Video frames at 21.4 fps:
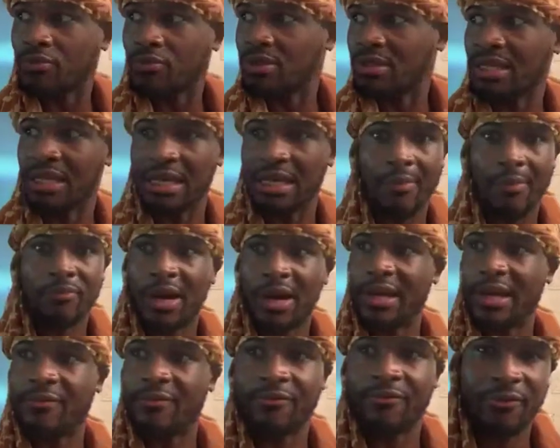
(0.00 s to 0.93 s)
Nigga, I'm
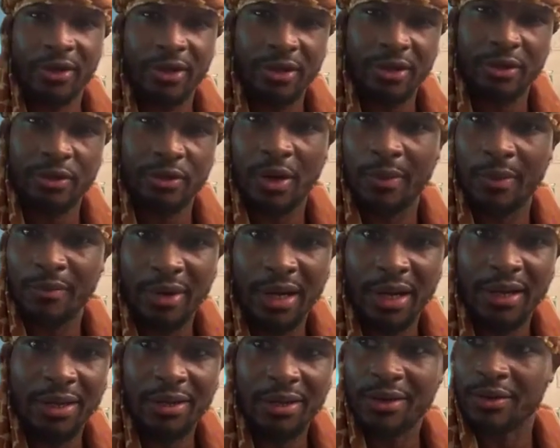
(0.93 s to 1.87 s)
right in front of you. I'm
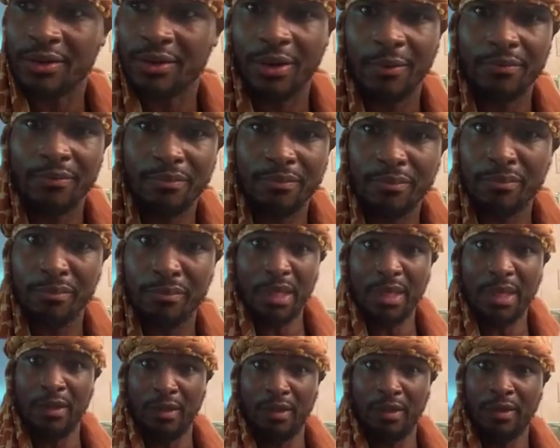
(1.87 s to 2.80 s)
right here. I'm
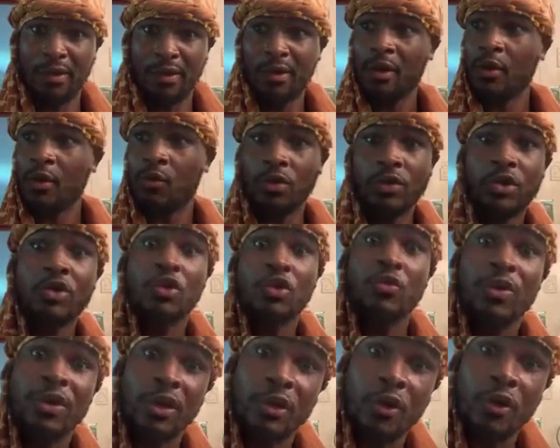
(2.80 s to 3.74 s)
me. What do
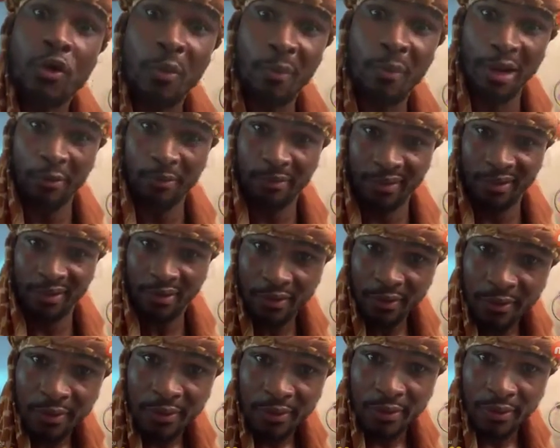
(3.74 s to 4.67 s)
you want to know about me?
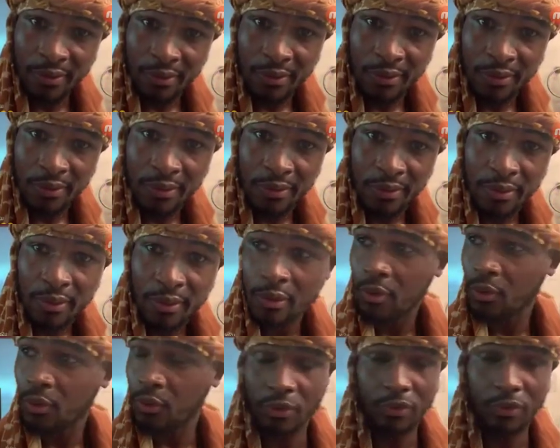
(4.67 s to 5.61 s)

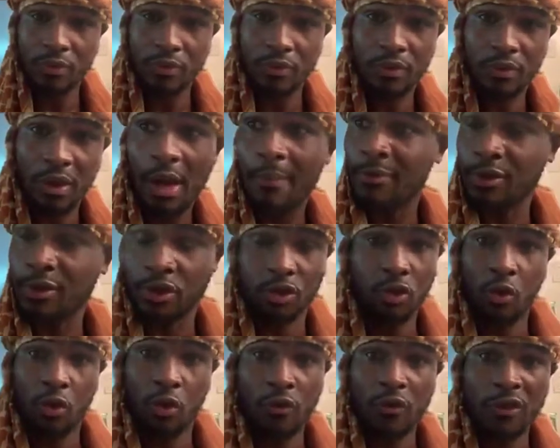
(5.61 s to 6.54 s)
What, I'm a
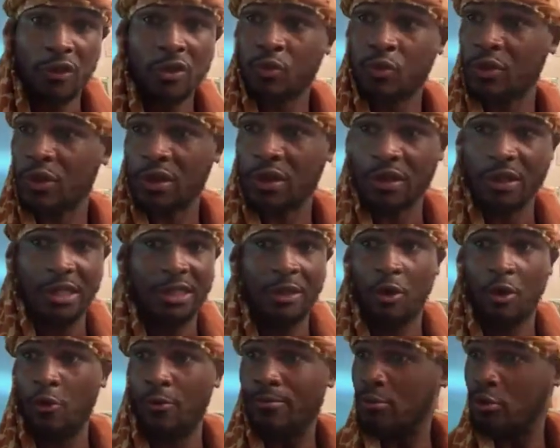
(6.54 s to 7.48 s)
Taurus with a
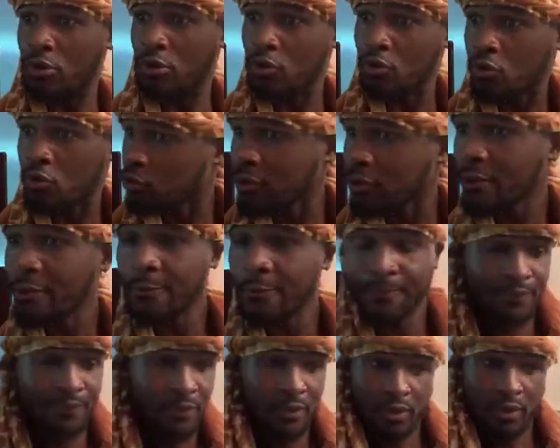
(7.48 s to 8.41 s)
Leo moon.
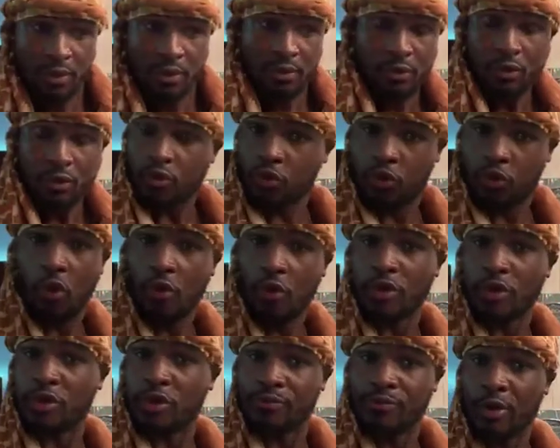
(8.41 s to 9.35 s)

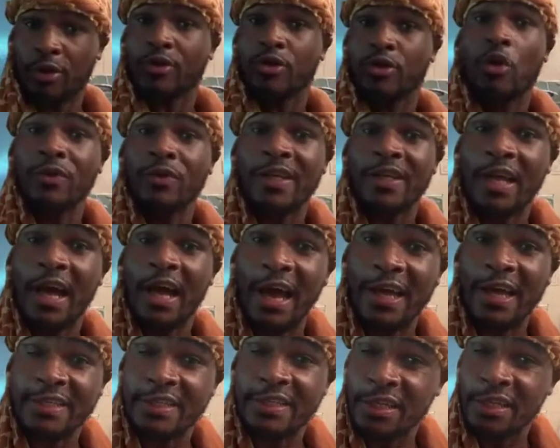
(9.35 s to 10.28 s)
Taurus, no, nigga,
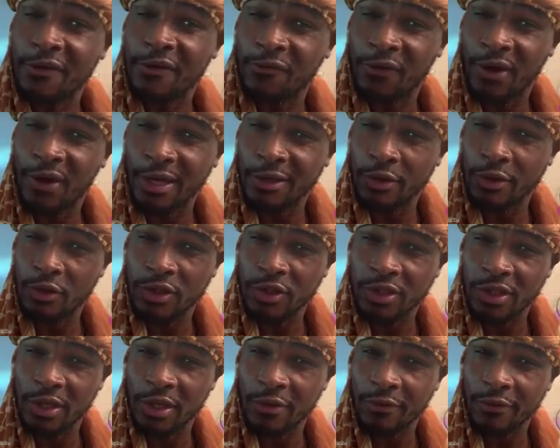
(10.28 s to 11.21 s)
identify
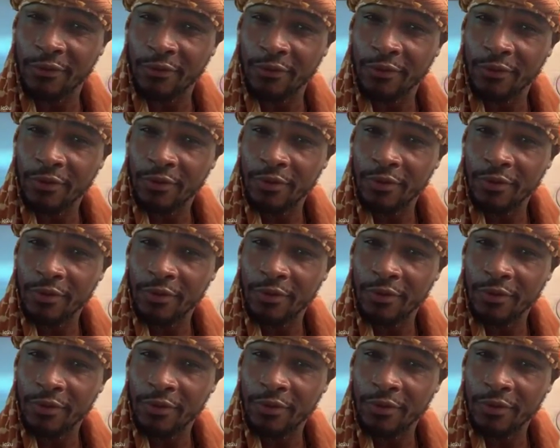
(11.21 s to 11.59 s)
yourself.